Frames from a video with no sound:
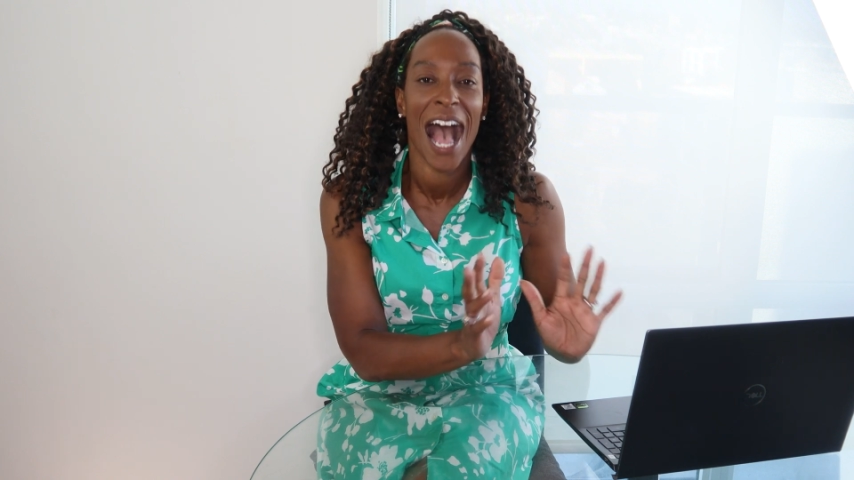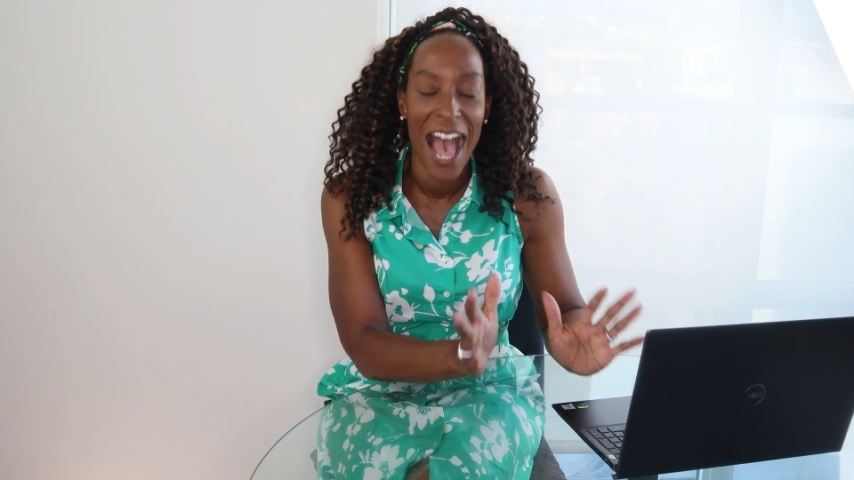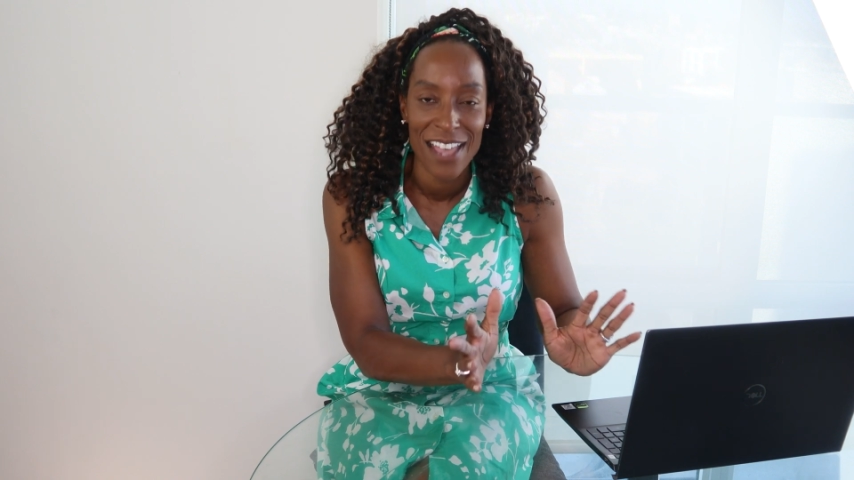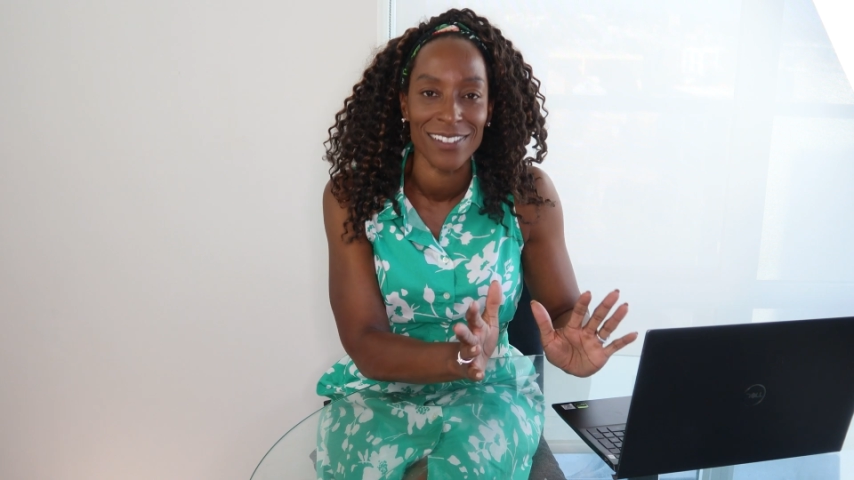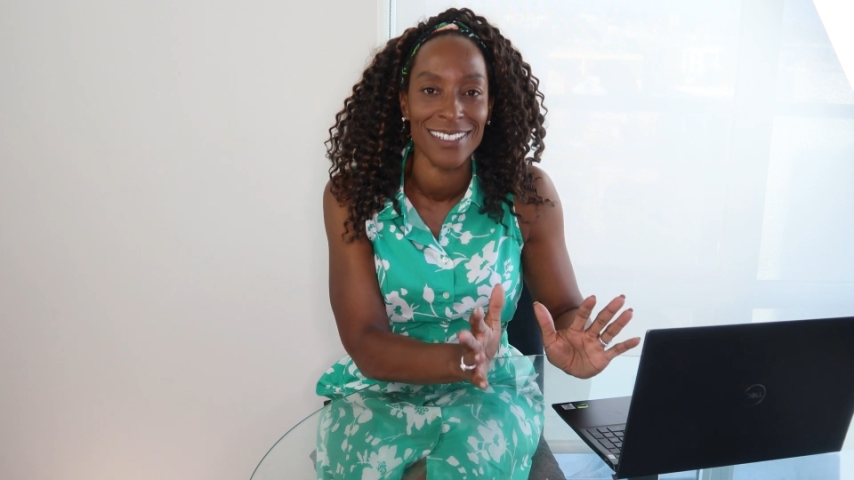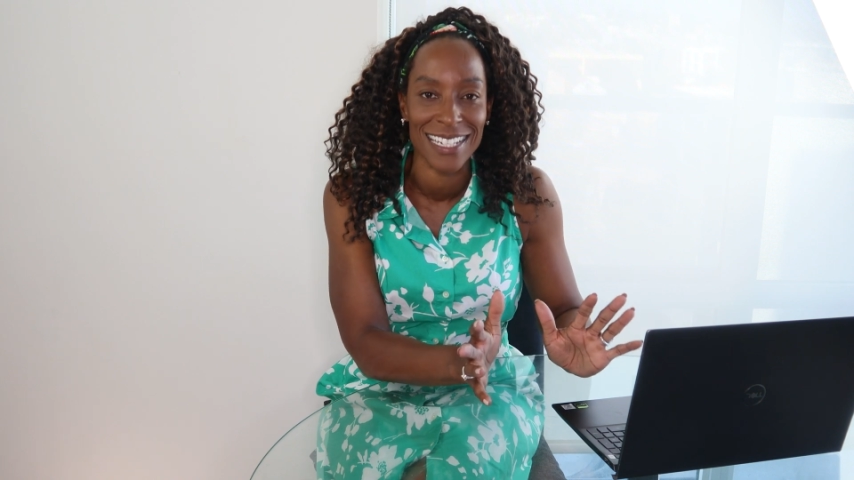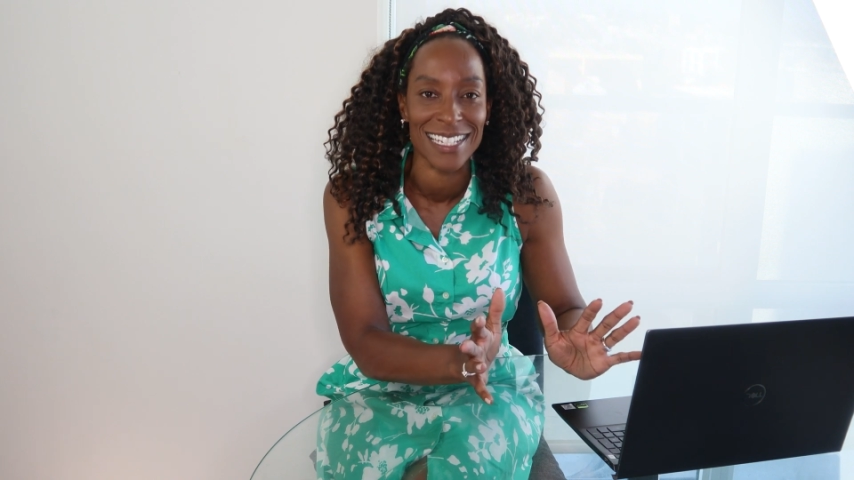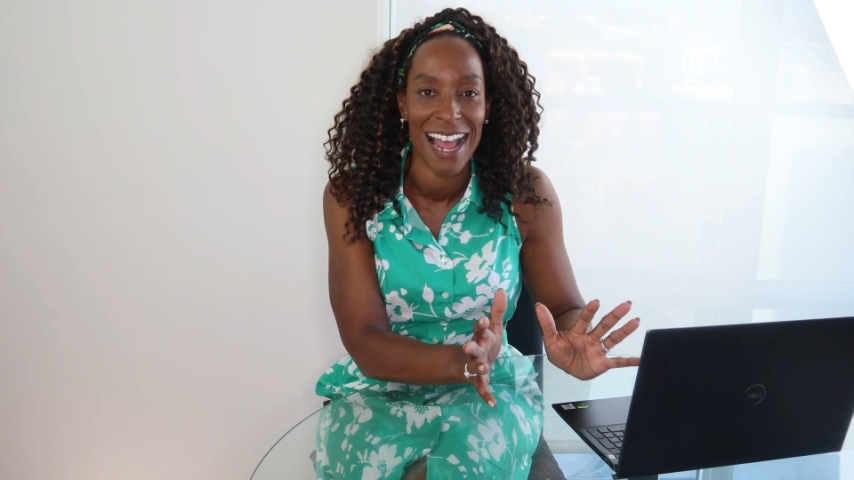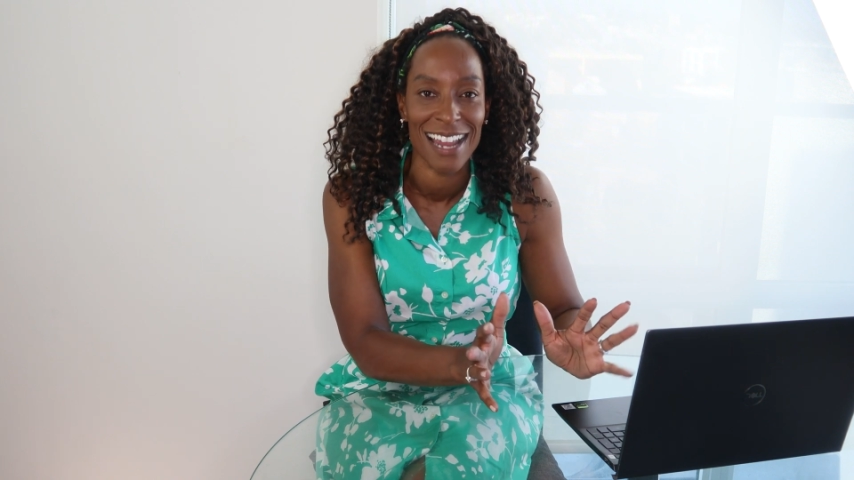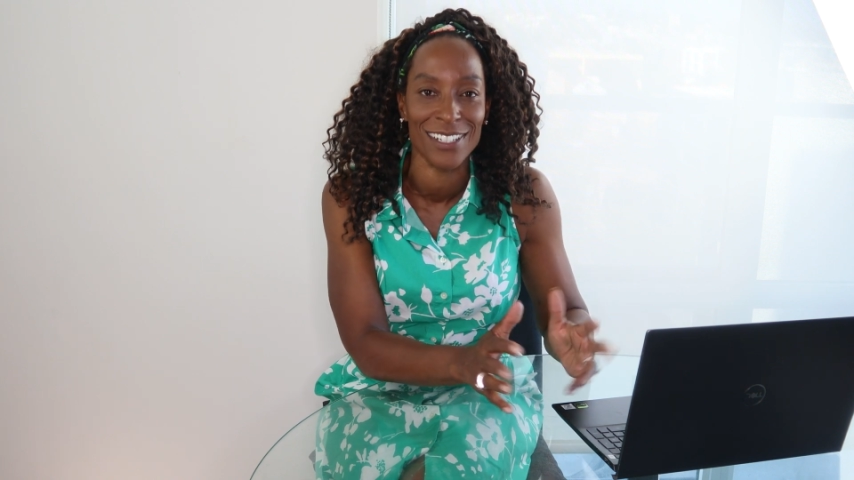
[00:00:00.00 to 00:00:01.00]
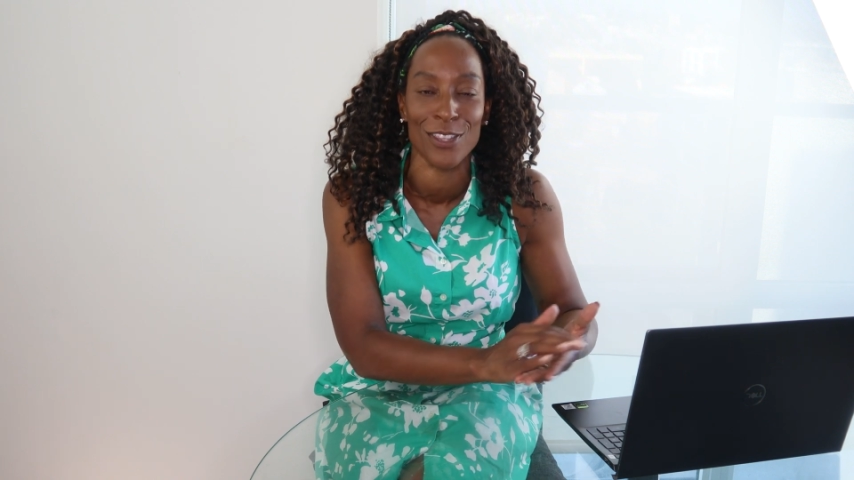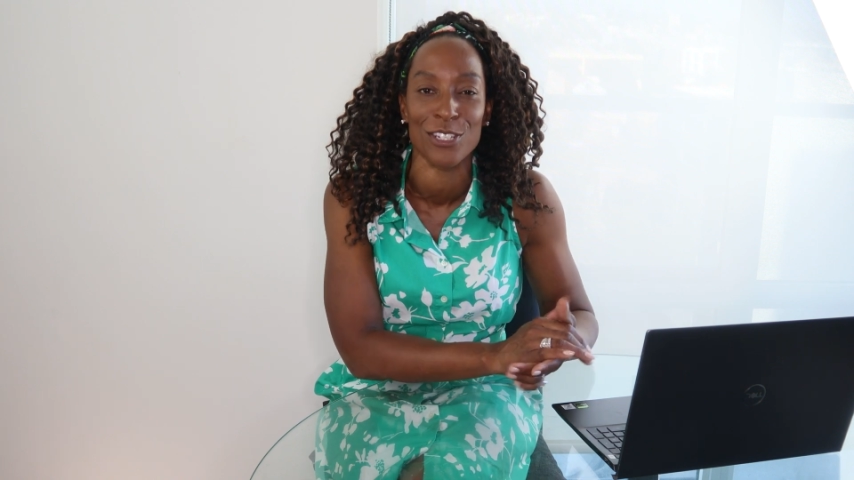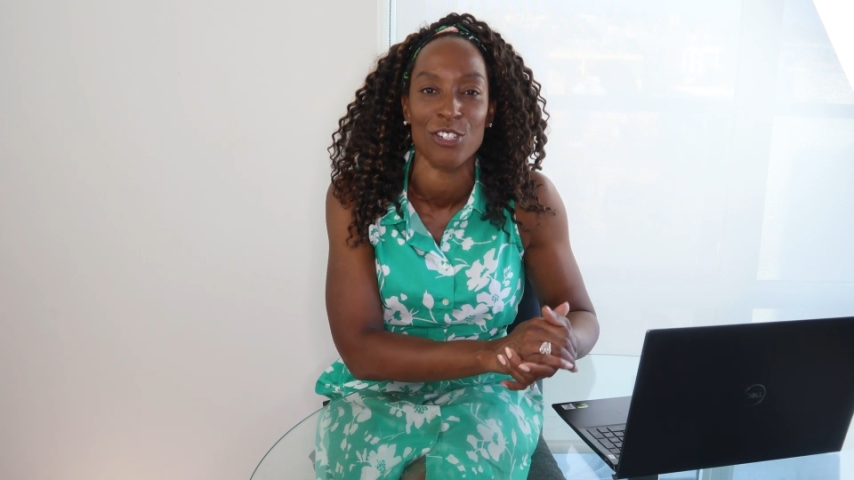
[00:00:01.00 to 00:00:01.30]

I understand the